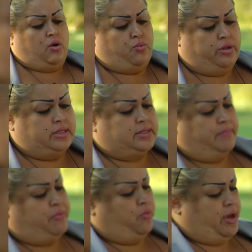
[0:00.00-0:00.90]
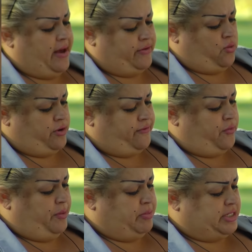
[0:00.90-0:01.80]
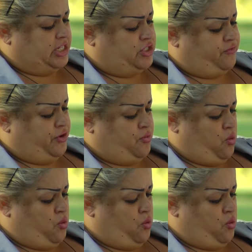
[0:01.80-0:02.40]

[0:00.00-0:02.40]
bell? Really simple. We have an order for repossession for your